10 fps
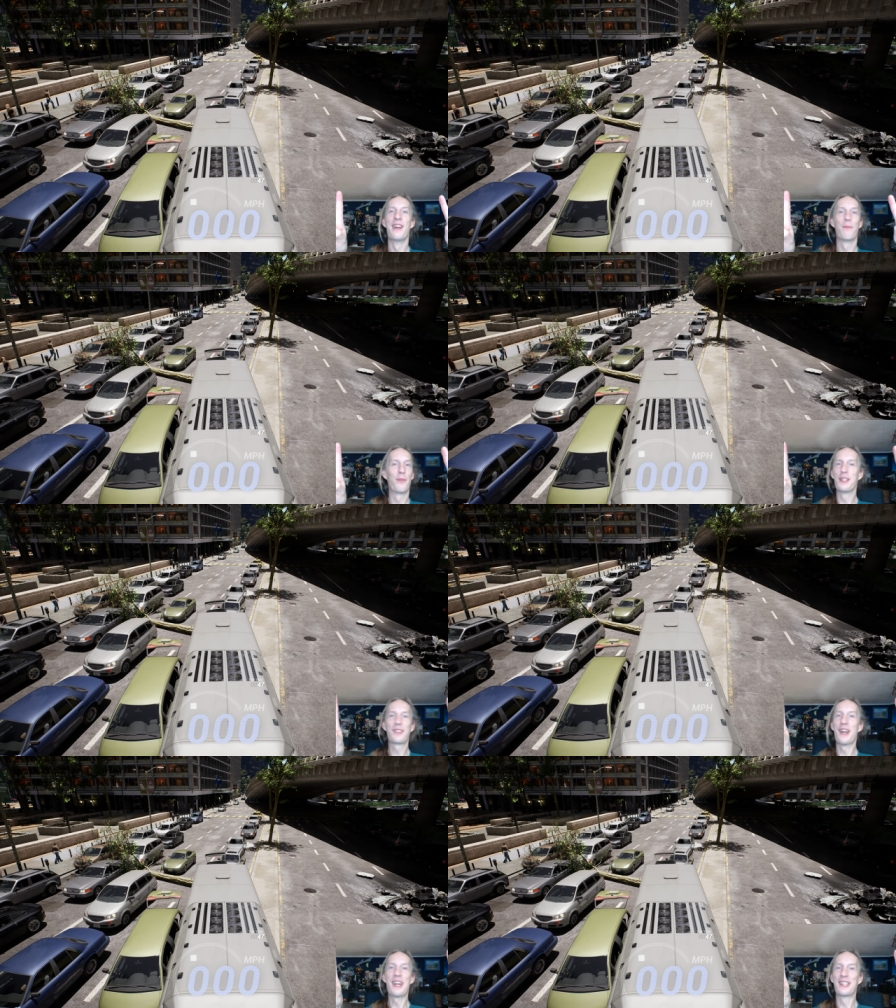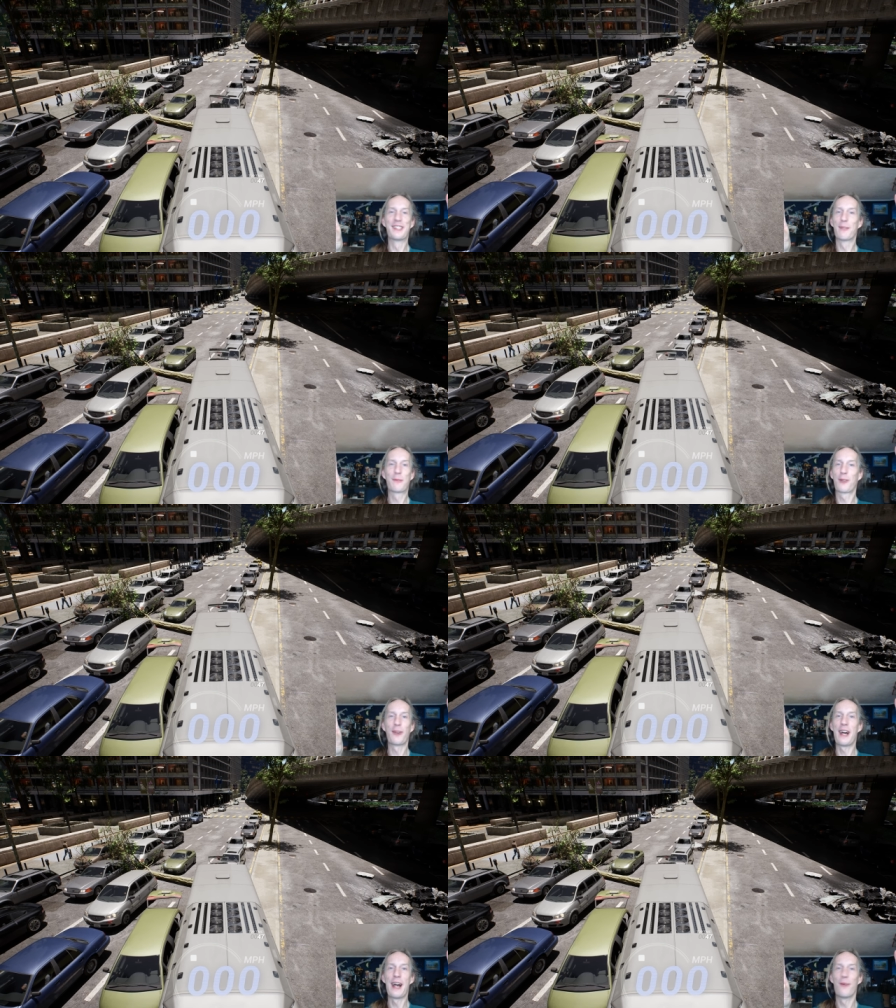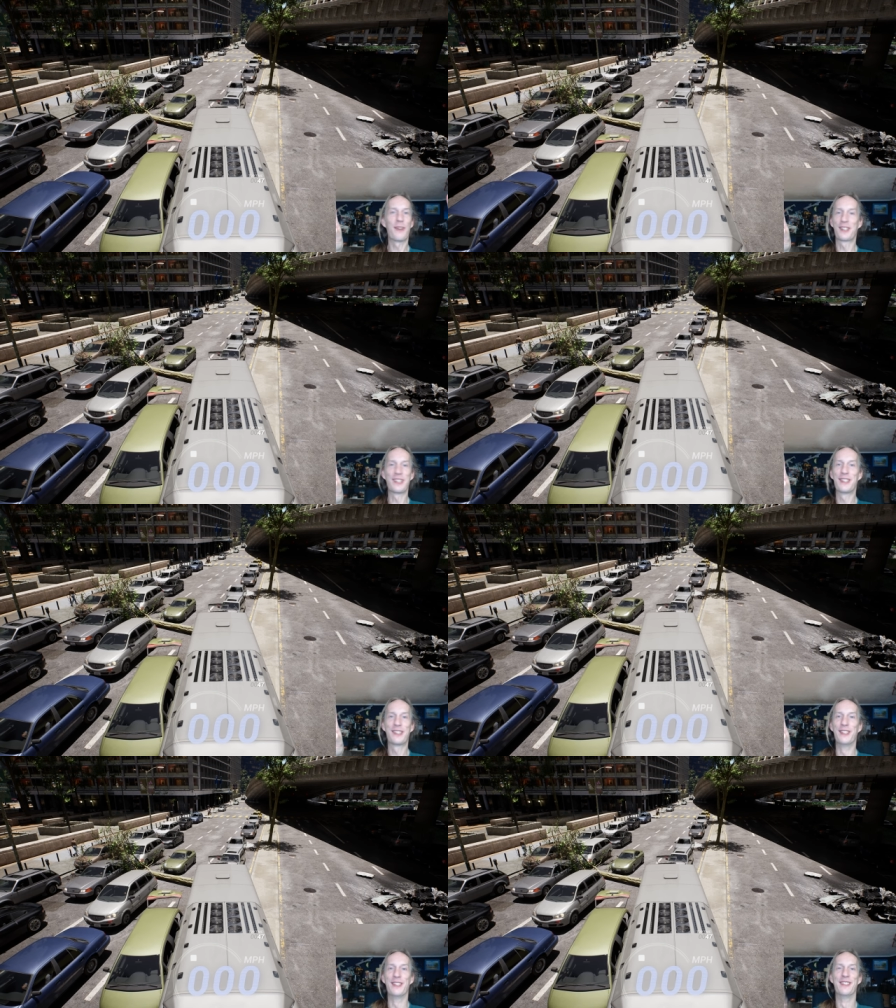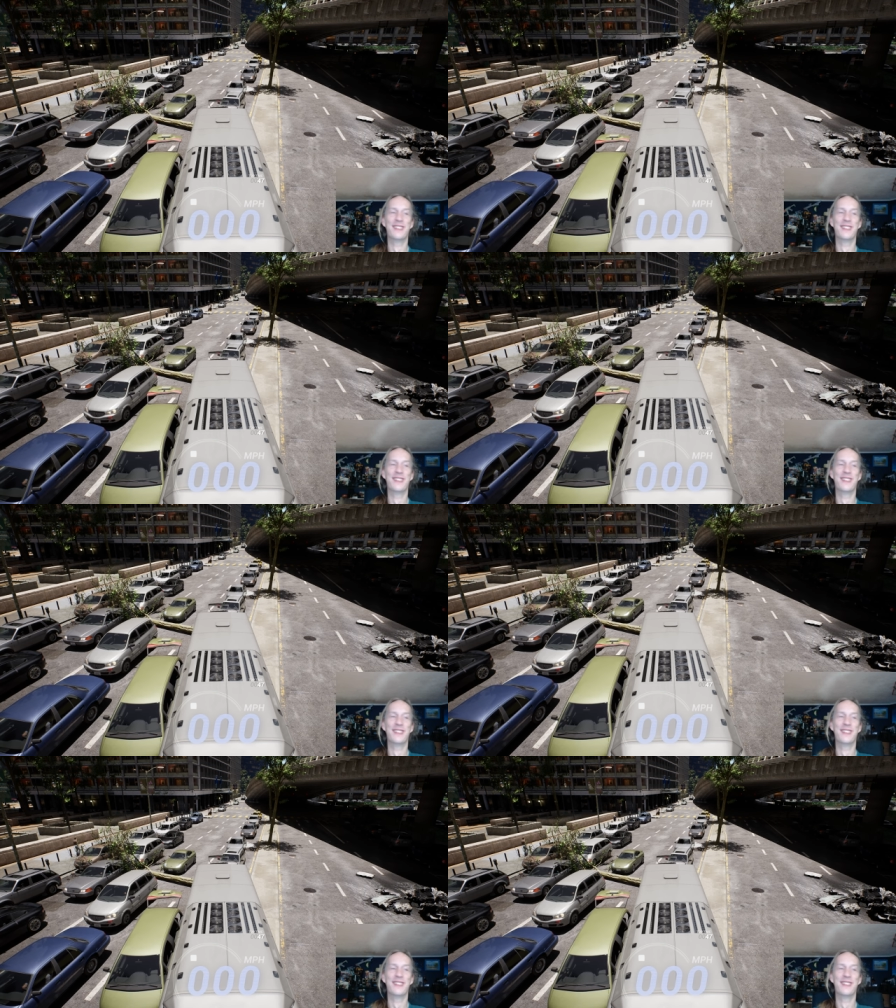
Please like and subscribe. I'll see you soon.